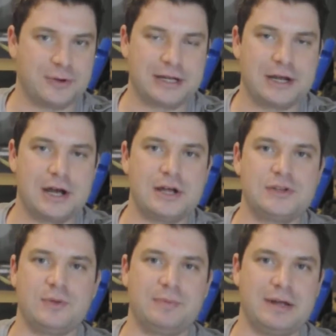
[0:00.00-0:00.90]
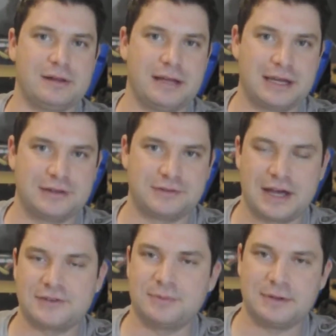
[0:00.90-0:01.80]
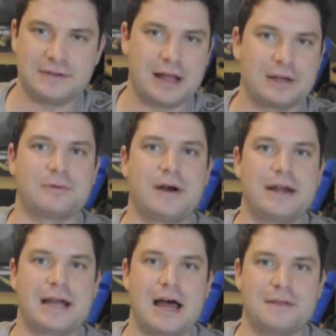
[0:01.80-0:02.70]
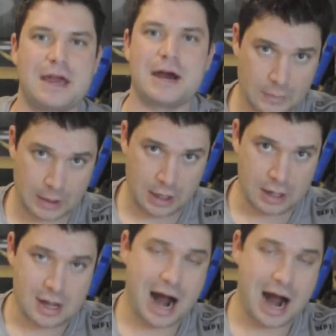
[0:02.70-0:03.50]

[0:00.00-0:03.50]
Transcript: It's pretty good, it's appealing, it's got some metallic writing on there.